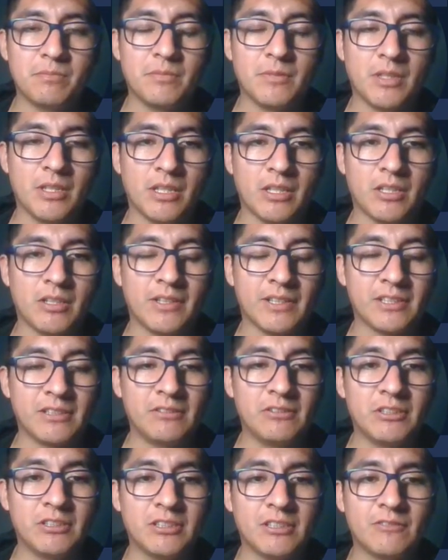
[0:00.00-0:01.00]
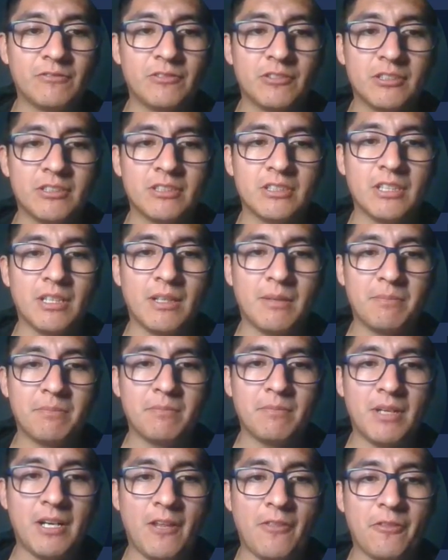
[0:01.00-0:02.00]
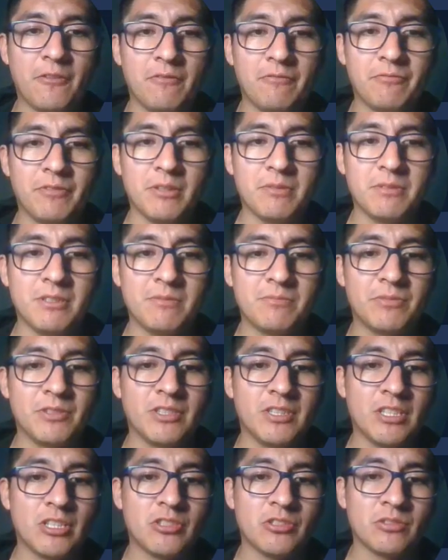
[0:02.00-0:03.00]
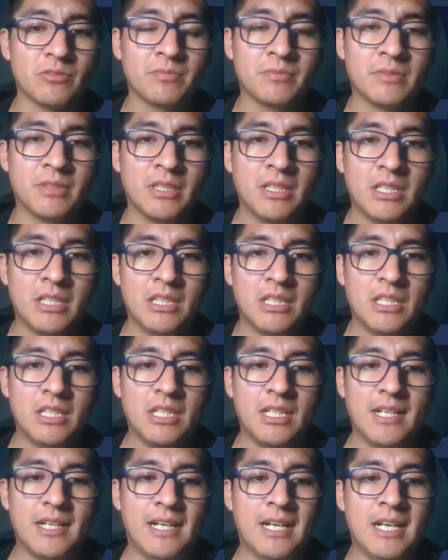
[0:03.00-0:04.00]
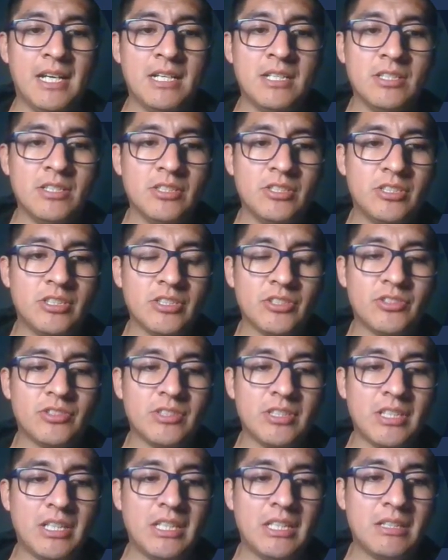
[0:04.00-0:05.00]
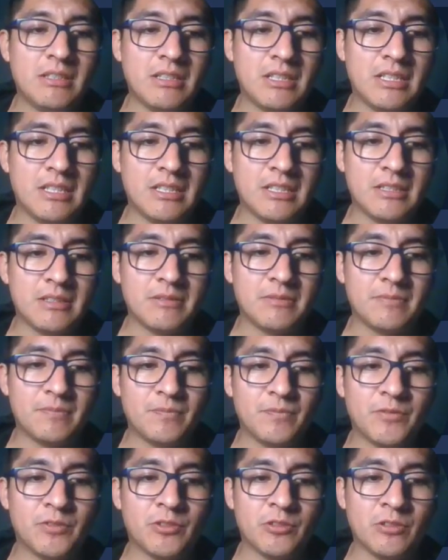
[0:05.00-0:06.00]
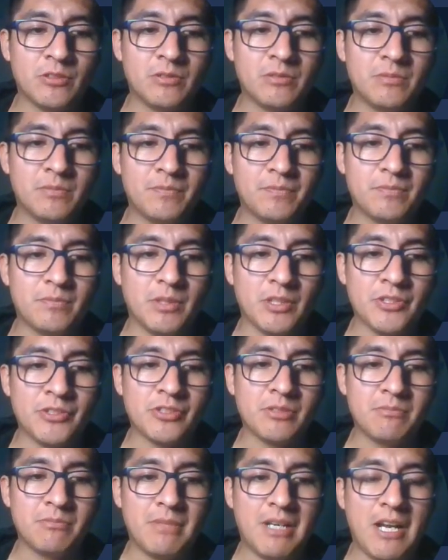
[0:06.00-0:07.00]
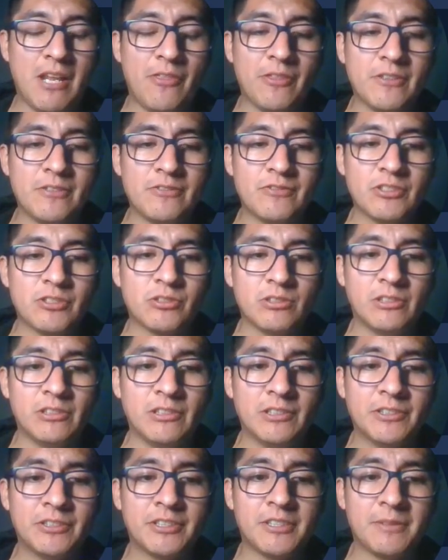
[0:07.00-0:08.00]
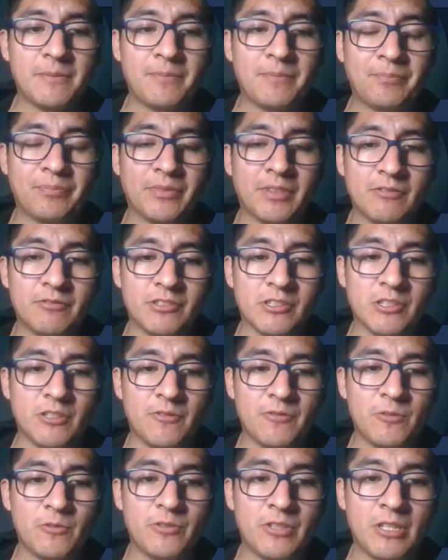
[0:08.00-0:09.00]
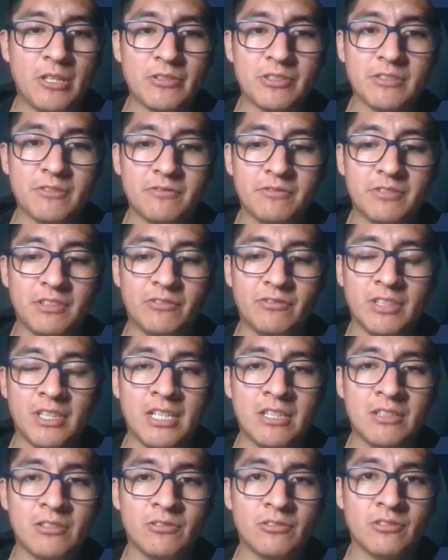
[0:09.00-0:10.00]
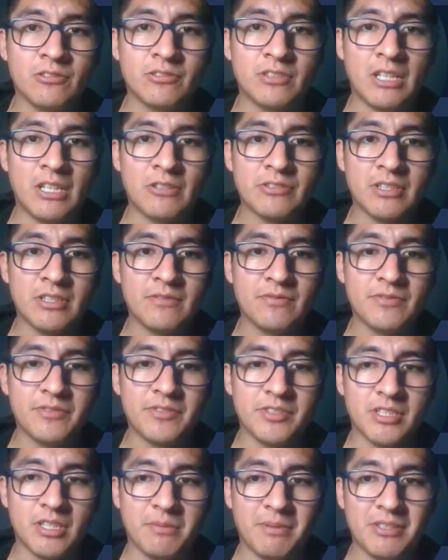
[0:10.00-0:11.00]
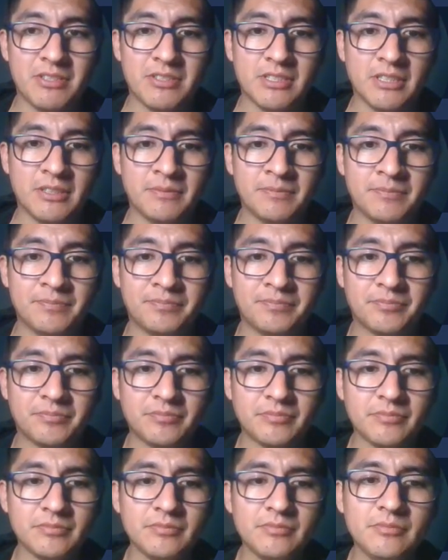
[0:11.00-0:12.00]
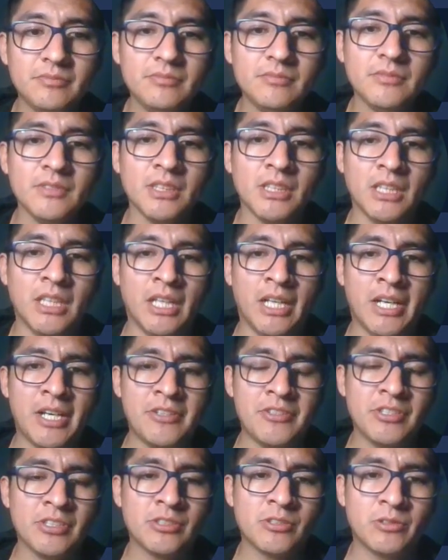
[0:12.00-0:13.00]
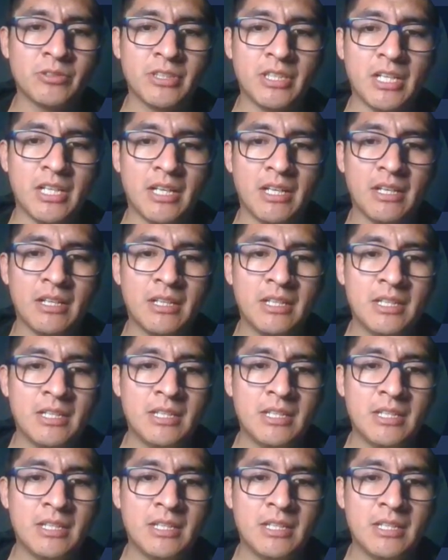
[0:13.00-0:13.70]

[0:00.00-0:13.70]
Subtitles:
characteristic for the marathon PB prediction. I just take some Boston Marathon results from 2015 to 2017. I just gonna